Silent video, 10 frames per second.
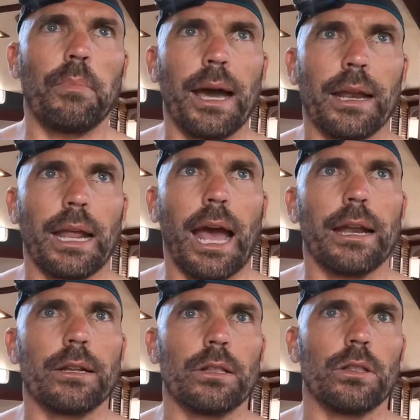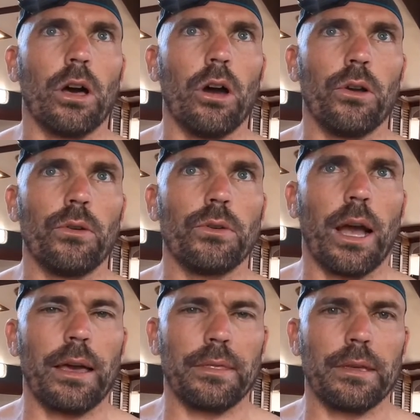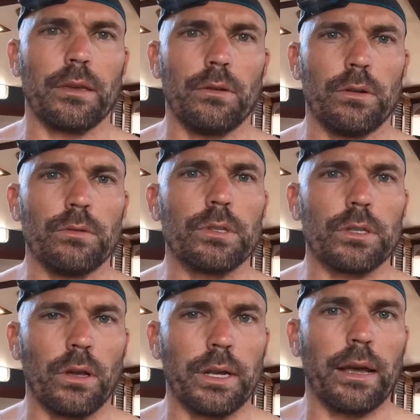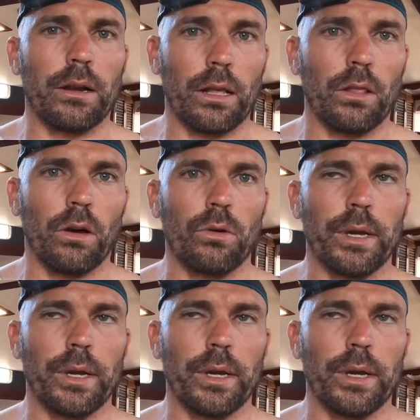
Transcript: but under load, I think it would slow down a lot